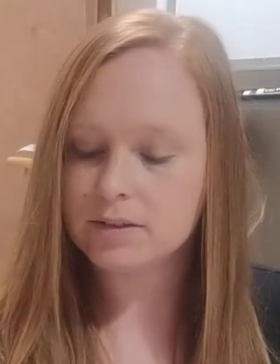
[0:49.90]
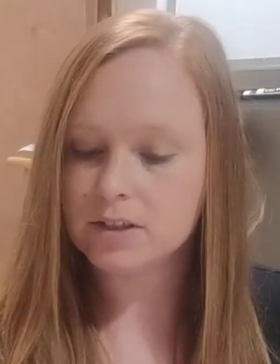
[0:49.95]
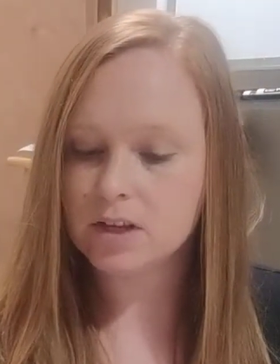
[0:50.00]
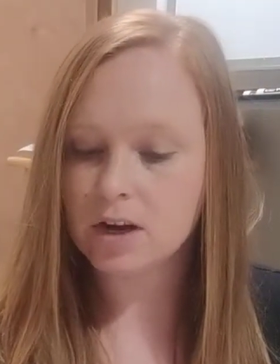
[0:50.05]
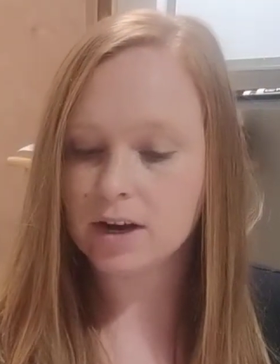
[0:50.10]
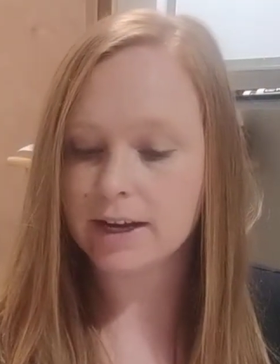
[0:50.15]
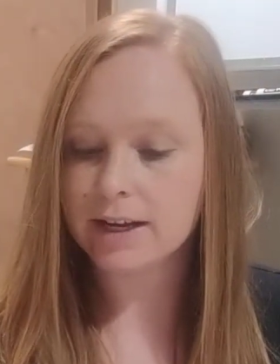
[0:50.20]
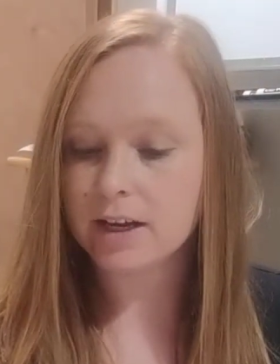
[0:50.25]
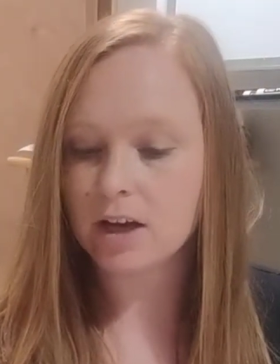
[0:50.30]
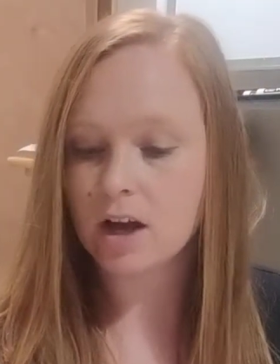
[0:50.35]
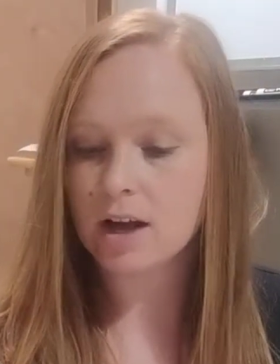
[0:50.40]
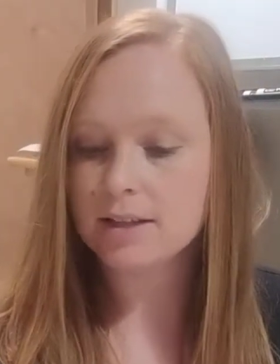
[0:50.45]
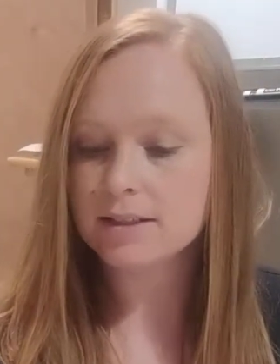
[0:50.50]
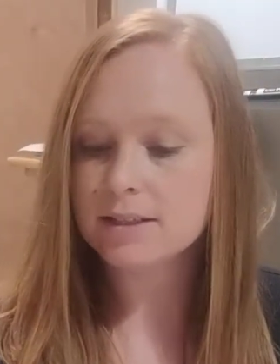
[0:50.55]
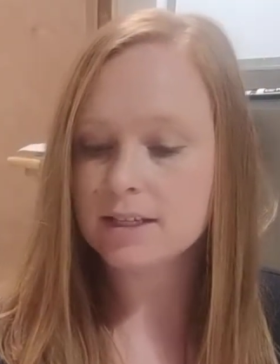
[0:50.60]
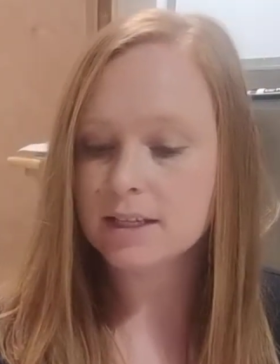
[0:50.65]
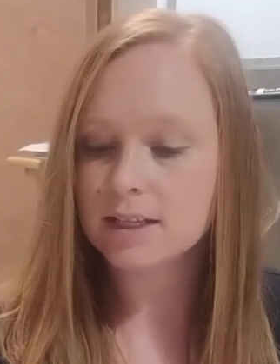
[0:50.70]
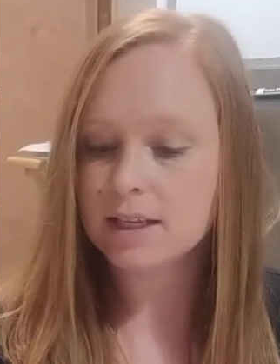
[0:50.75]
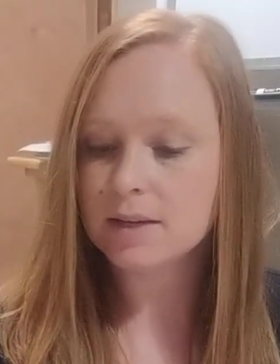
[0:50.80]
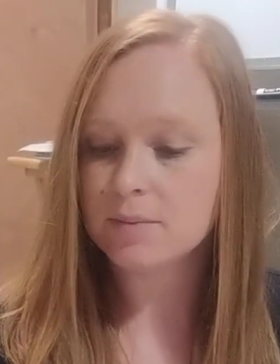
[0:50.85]
sorry,
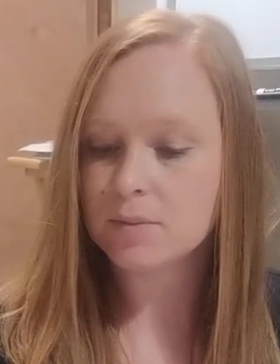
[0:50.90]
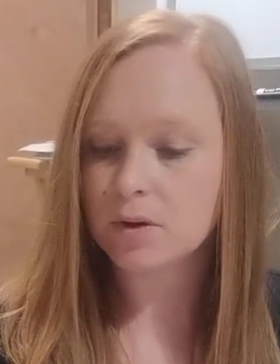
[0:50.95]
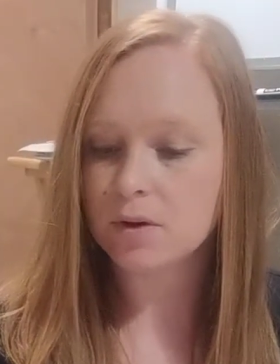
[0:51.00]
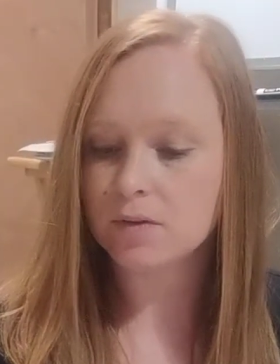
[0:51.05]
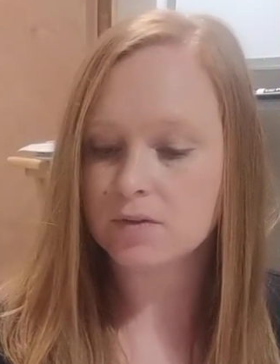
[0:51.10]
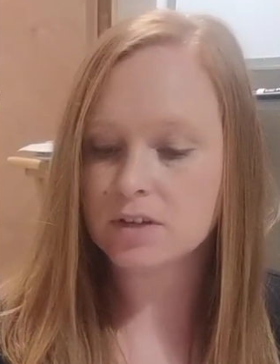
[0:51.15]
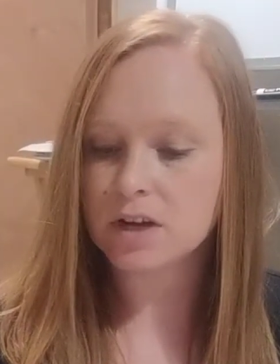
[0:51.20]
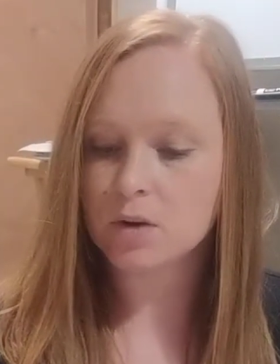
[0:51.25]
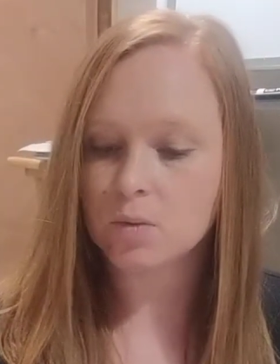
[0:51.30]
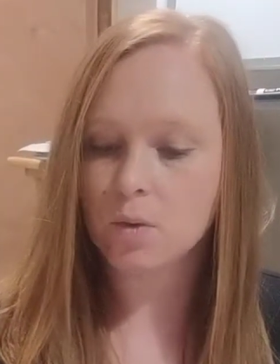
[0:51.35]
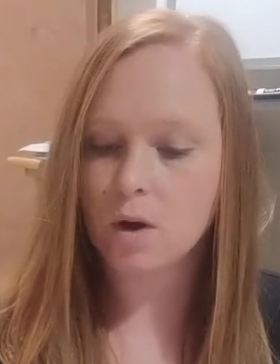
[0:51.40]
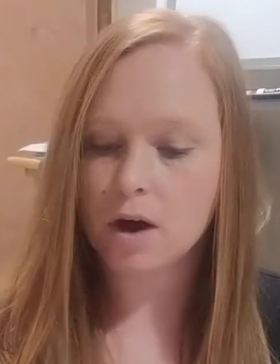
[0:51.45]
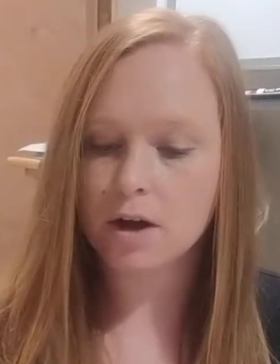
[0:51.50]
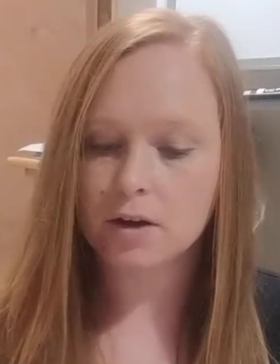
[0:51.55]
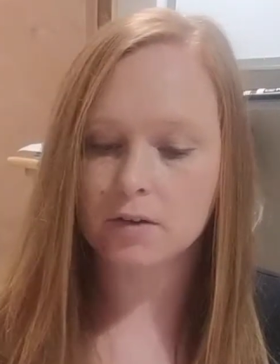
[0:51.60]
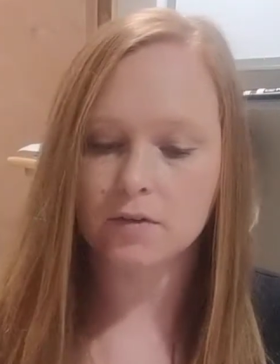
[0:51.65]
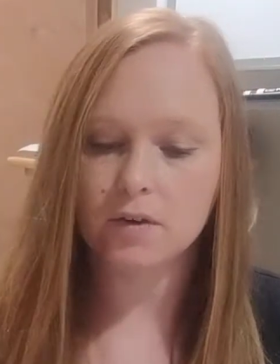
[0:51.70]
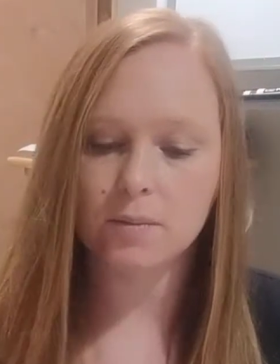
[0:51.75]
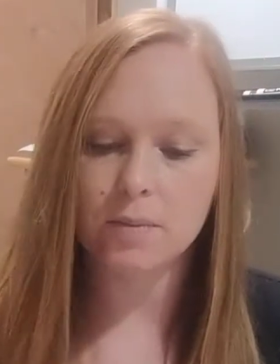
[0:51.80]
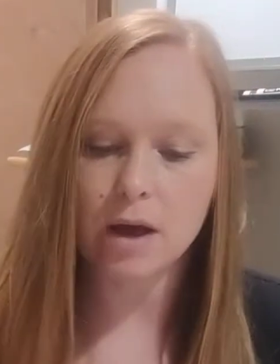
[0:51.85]
constantly moves our
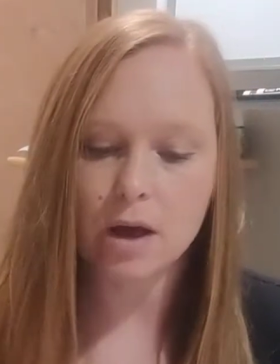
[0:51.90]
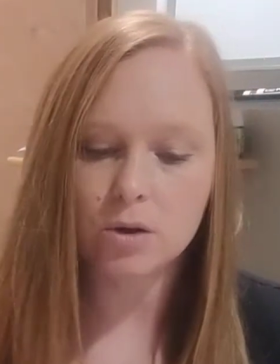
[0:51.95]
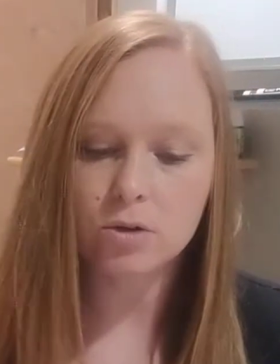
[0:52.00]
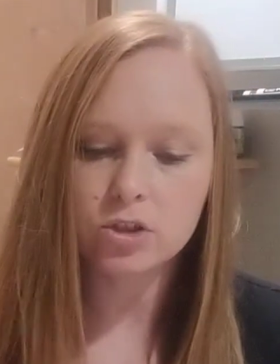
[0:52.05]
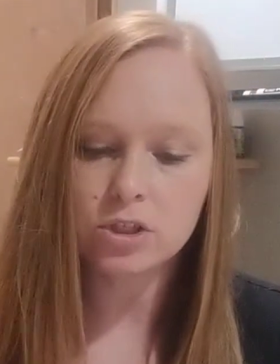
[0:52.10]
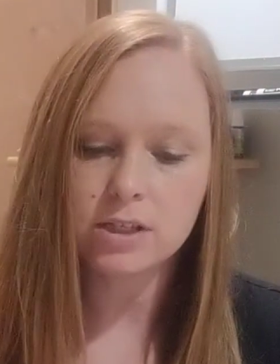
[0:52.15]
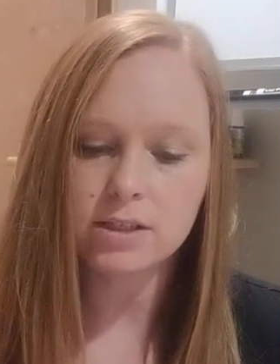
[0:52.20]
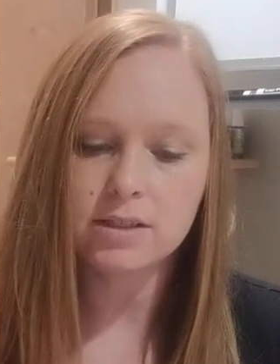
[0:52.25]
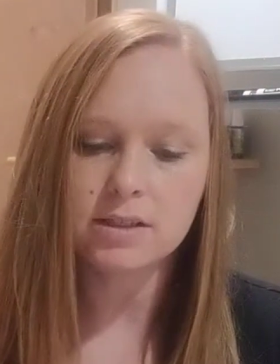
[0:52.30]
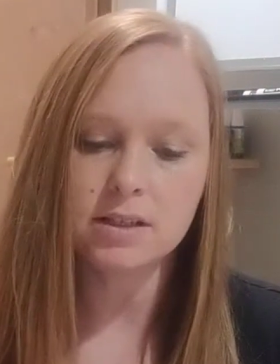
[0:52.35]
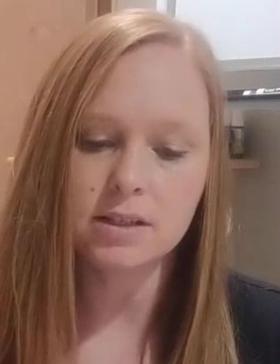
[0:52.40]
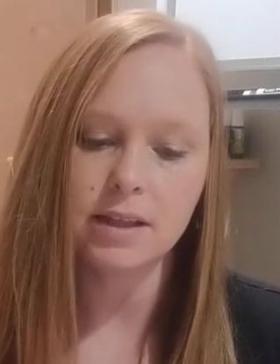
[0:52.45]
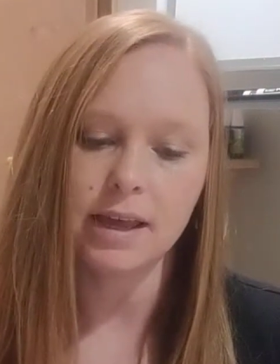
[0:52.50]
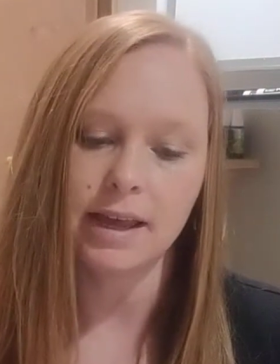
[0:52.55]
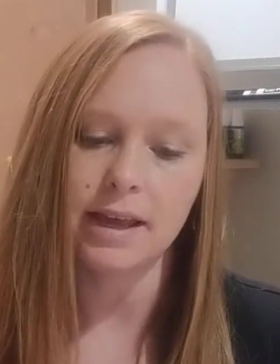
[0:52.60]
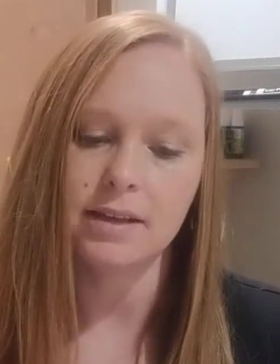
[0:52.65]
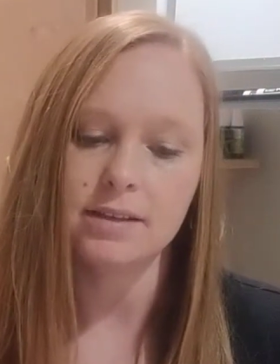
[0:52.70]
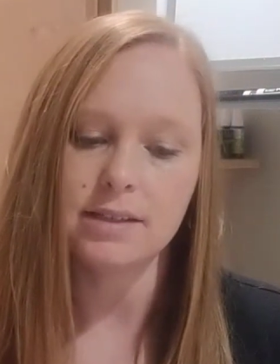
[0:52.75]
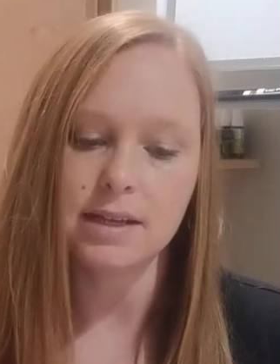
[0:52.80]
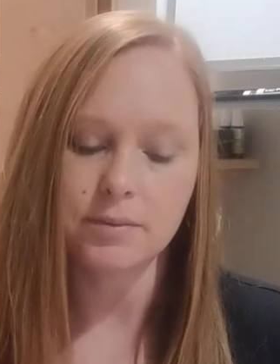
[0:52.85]
water from oceans to
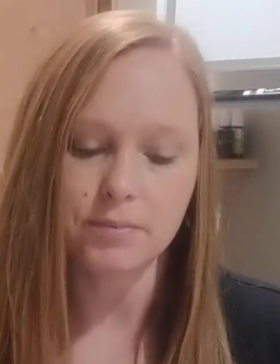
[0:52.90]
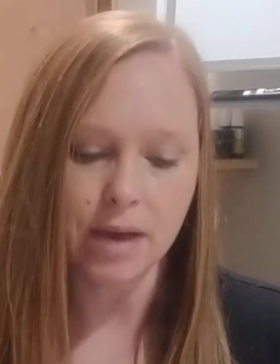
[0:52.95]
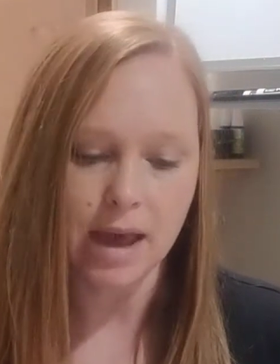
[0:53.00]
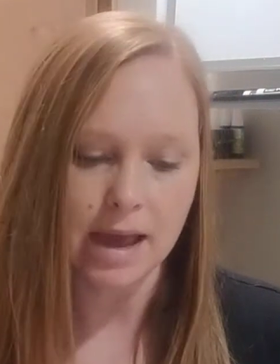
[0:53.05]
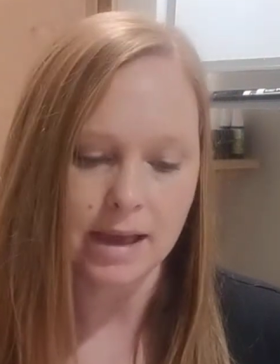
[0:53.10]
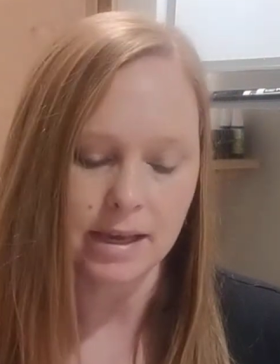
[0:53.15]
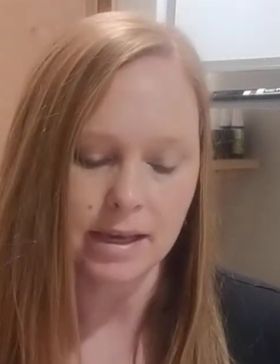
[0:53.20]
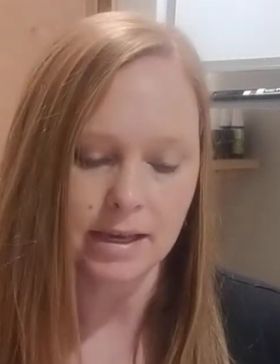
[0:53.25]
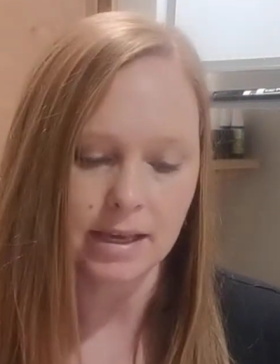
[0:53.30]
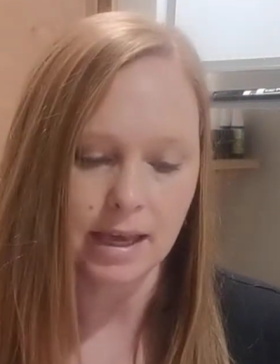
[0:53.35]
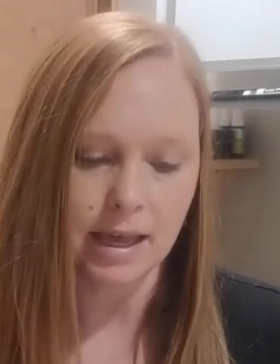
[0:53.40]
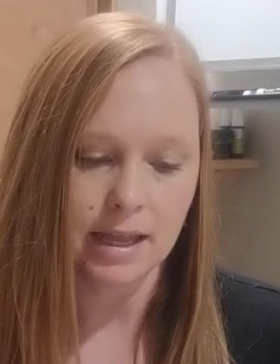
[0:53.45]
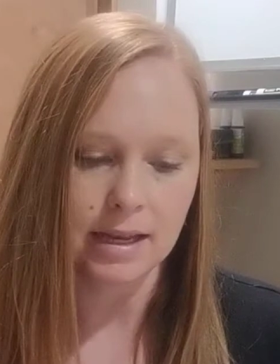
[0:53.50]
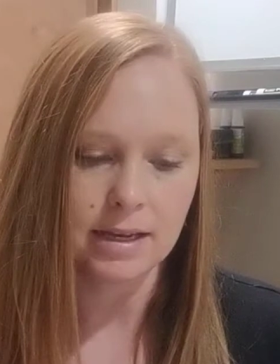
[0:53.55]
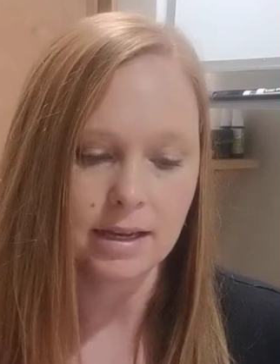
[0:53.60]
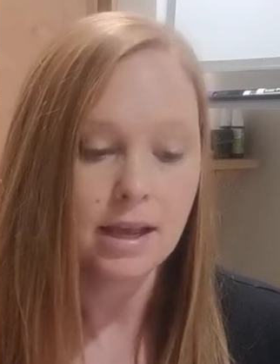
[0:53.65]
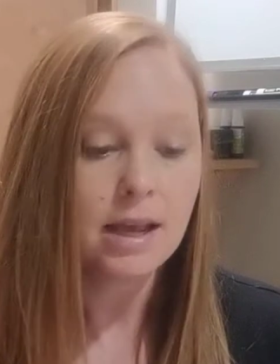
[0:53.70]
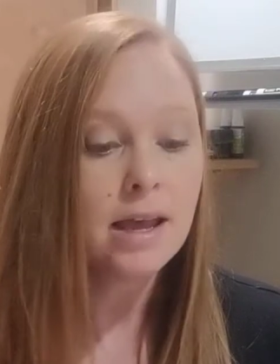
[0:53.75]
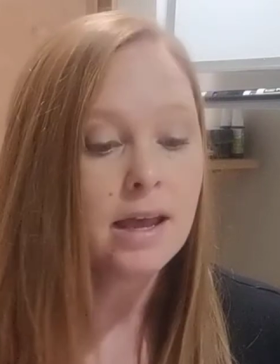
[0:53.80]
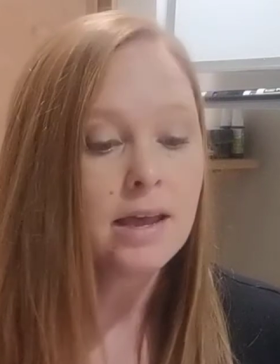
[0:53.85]
land and back again.